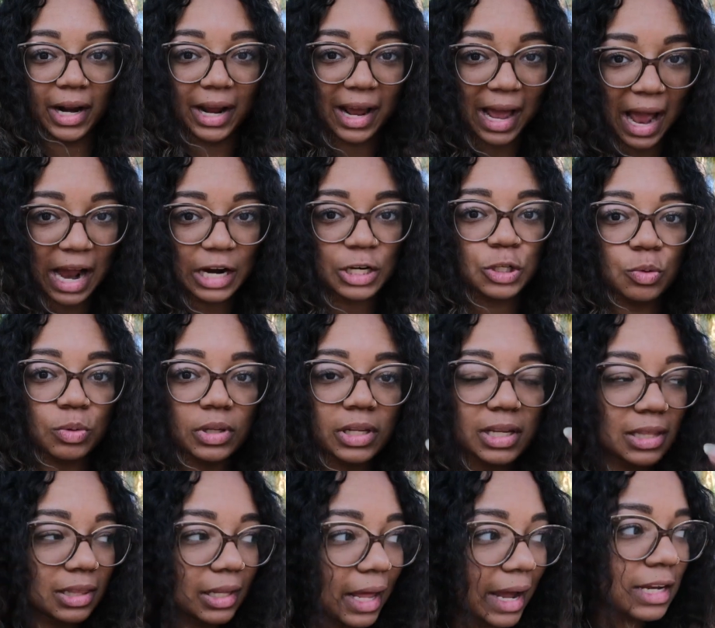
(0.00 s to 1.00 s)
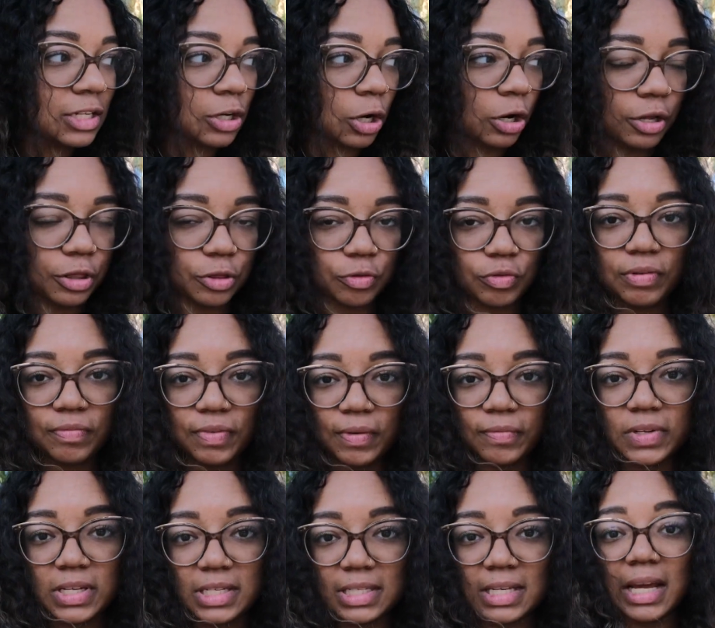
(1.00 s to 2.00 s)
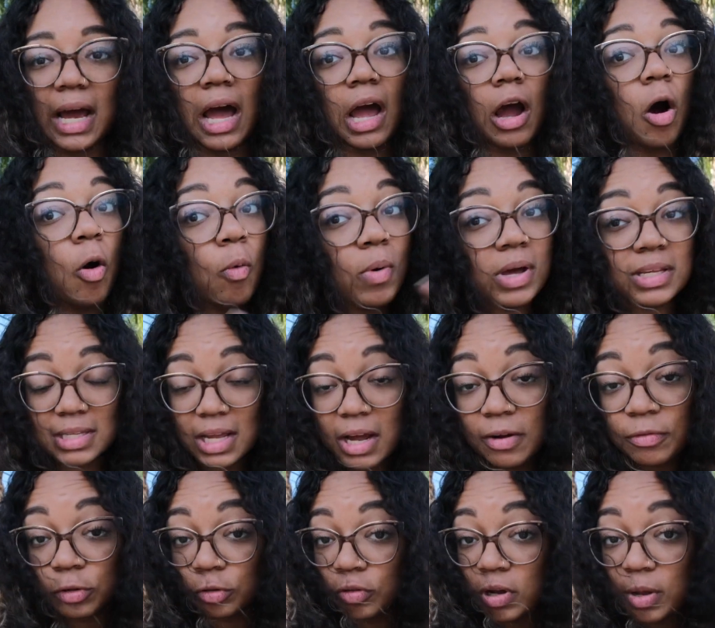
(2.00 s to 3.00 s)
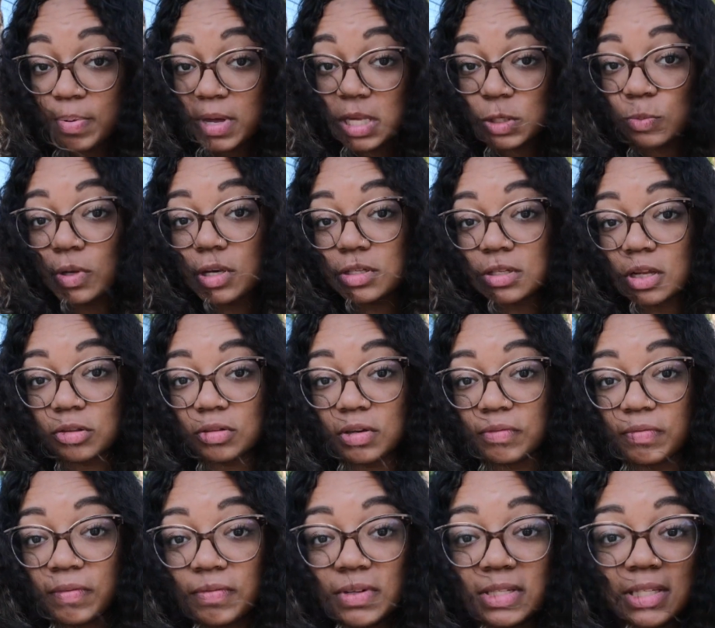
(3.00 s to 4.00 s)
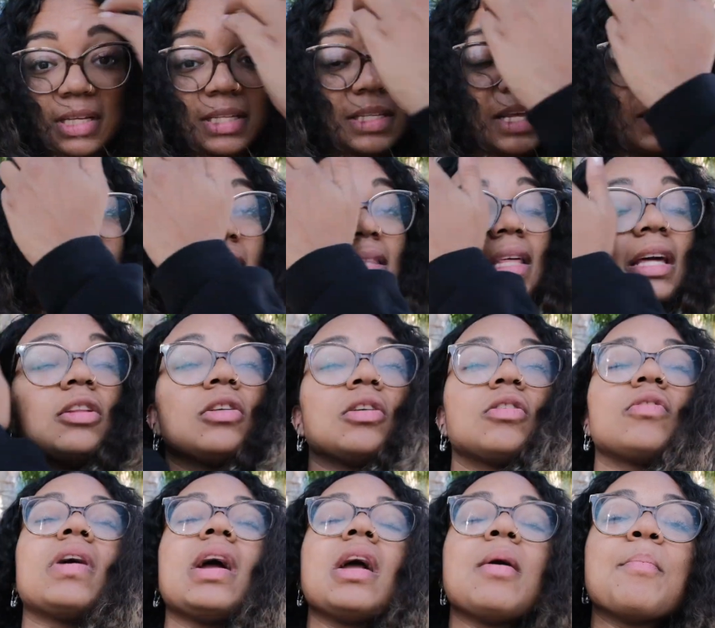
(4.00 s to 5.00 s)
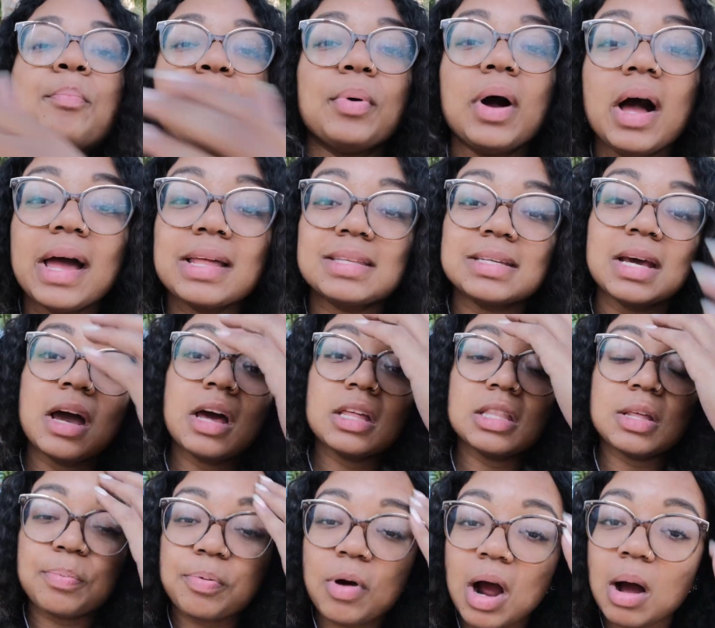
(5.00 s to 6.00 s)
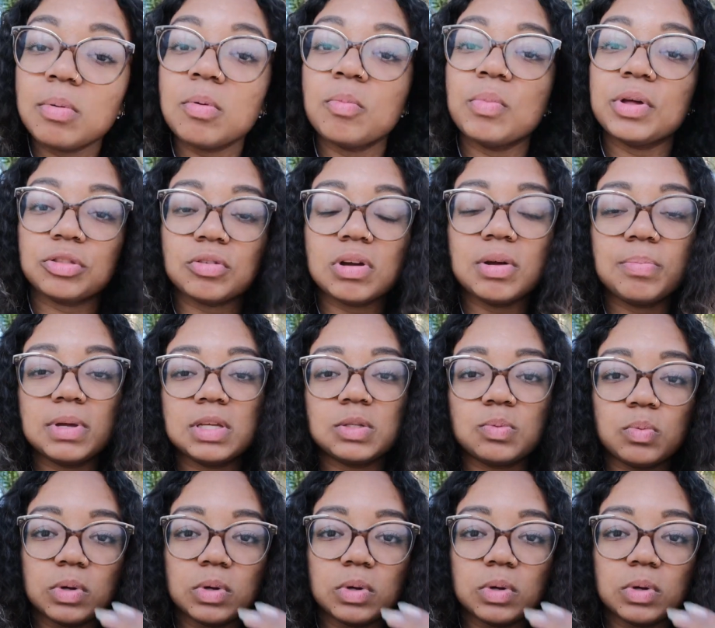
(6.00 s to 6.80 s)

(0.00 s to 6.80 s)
I actually liked on a 350Z. I always loved 3-piece wheels on 350Zs. I think they look great, but the problem with 3-piece